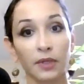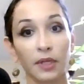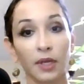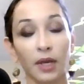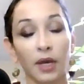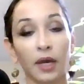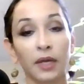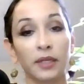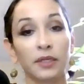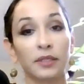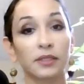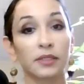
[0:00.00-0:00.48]

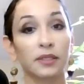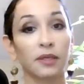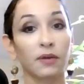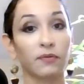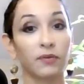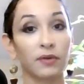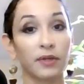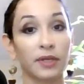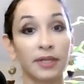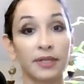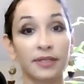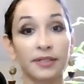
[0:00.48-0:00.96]
I
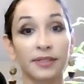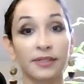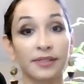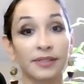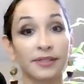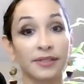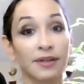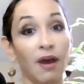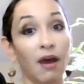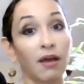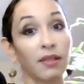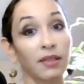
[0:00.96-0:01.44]
discovered he does
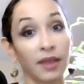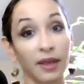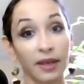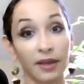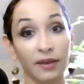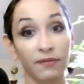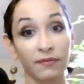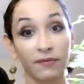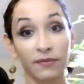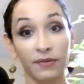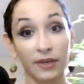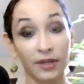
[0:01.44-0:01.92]
not like
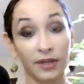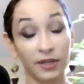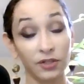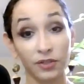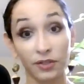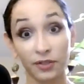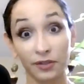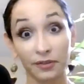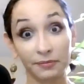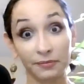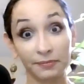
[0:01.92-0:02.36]
fish,